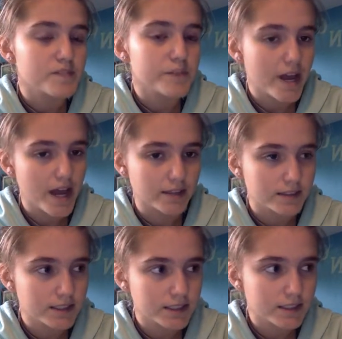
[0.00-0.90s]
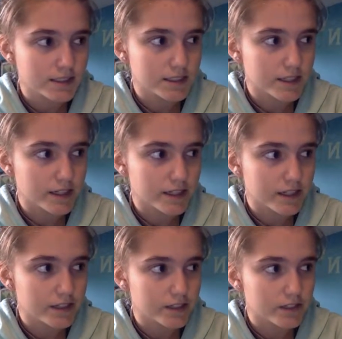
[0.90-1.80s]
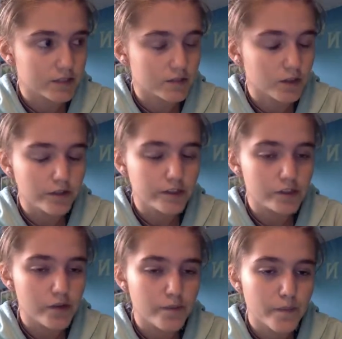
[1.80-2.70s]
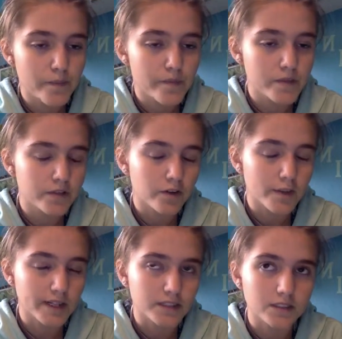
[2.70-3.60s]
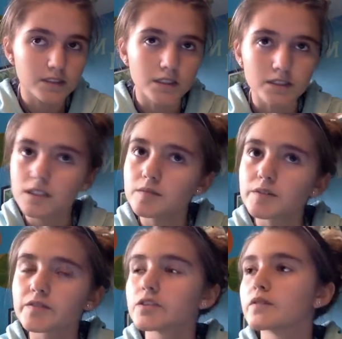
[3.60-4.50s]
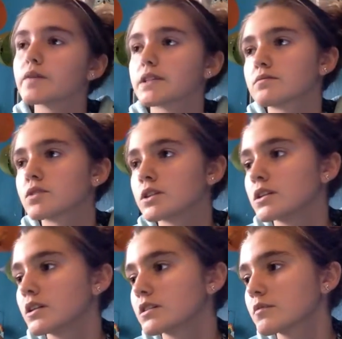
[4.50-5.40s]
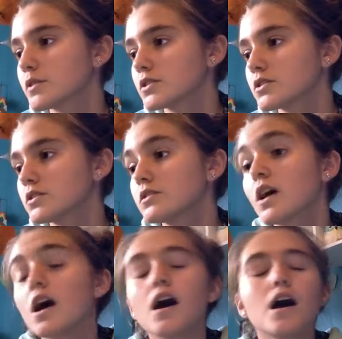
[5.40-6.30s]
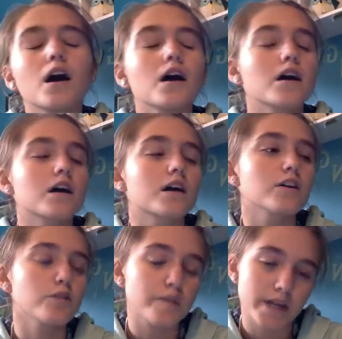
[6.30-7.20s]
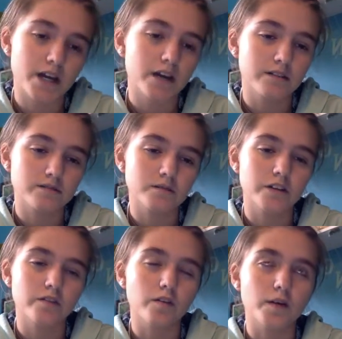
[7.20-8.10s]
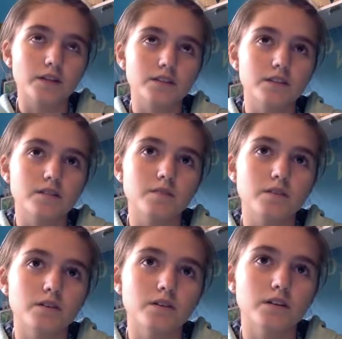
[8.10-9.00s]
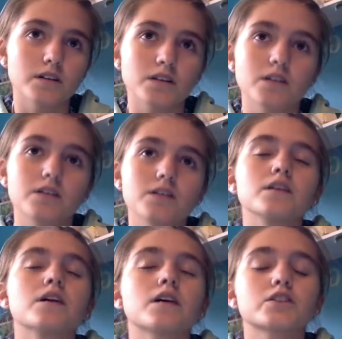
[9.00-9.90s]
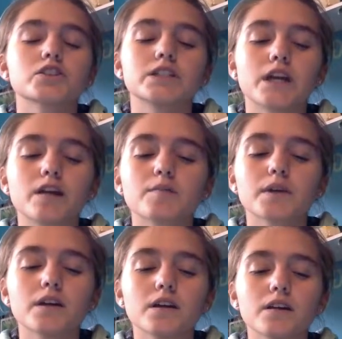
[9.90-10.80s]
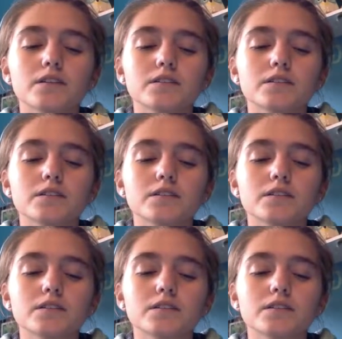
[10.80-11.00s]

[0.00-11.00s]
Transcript: depends. Like, I either roll over and try to fall back to asleep, even though I'm, like, really not supposed to, cuddle with my cat and try and fall back to sleep, or actually get up and, eat